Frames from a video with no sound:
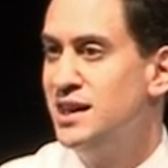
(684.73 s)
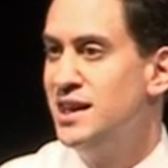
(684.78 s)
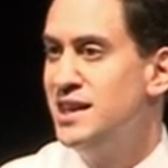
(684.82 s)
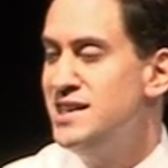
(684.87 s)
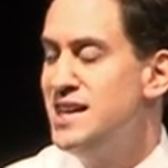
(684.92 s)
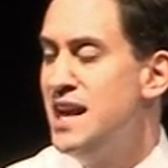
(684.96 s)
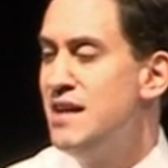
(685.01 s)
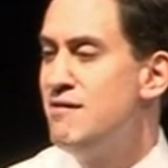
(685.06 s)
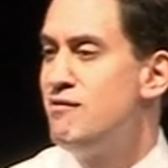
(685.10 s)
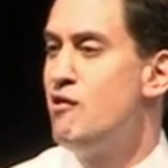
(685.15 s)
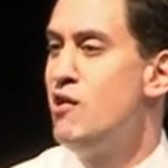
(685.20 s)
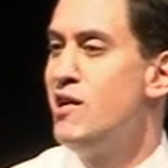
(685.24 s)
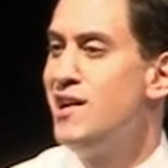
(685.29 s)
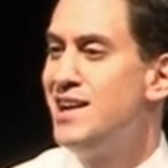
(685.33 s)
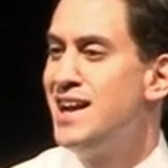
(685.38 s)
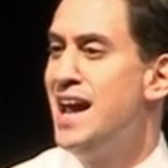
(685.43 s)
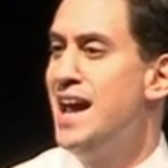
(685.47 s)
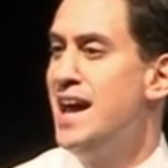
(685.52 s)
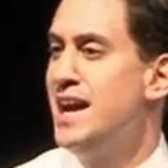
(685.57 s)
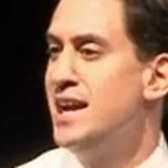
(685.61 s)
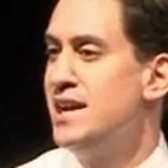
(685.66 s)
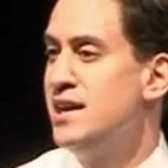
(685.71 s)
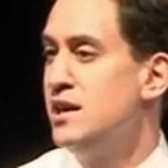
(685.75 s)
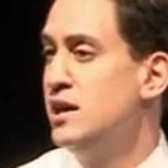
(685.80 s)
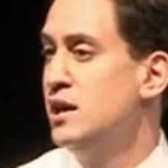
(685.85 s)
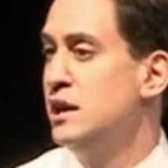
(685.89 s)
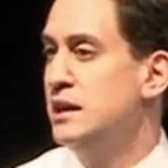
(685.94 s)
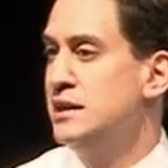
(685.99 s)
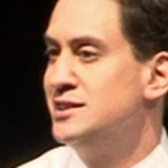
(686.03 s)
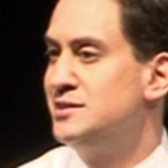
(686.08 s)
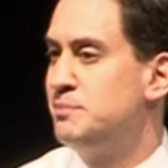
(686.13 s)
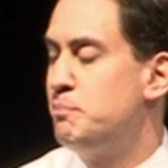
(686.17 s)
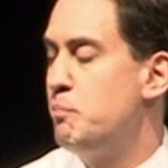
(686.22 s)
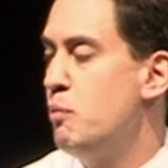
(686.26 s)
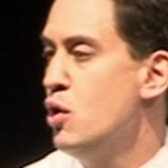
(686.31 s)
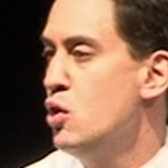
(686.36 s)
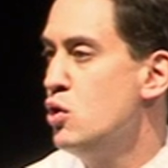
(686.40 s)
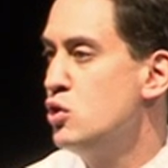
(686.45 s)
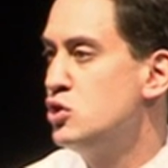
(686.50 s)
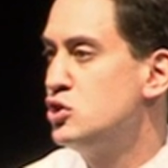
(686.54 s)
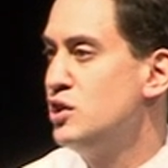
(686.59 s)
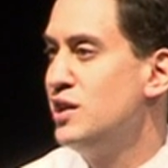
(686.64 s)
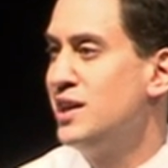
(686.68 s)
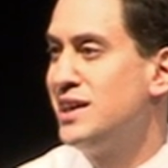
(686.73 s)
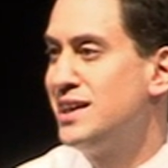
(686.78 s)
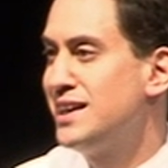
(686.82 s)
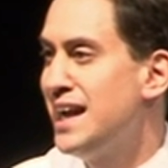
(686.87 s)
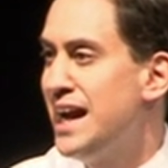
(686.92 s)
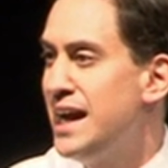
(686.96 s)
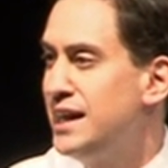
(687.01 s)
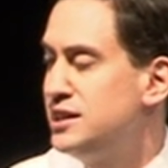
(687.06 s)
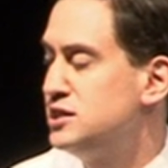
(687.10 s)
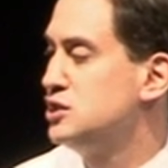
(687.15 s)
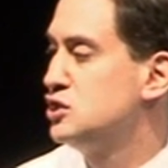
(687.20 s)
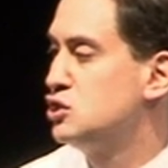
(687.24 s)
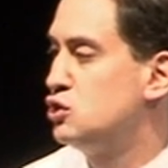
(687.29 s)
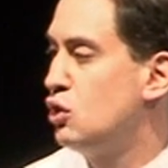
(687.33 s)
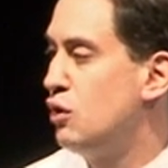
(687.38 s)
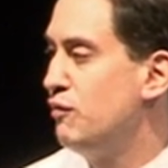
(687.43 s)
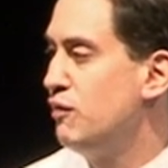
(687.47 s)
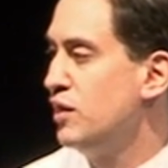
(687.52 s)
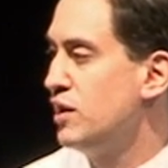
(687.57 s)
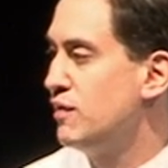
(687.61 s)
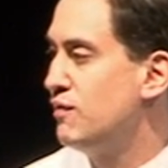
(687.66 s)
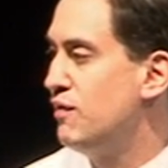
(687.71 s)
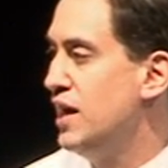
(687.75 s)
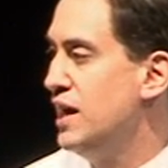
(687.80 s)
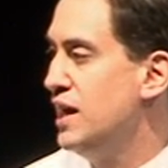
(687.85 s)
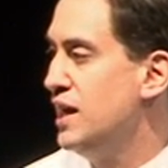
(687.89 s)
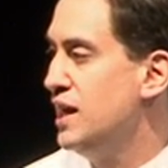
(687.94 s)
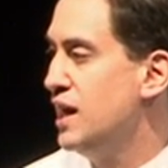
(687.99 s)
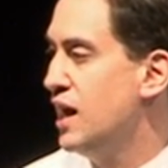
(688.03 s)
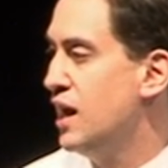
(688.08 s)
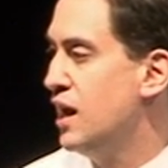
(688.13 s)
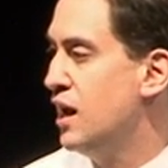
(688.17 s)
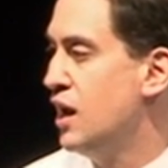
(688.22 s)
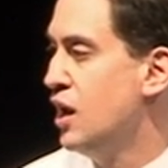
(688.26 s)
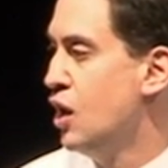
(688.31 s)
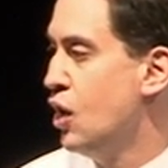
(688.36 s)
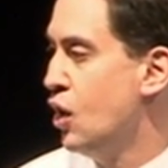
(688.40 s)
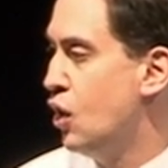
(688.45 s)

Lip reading: Never again spoke to the catastrophic failure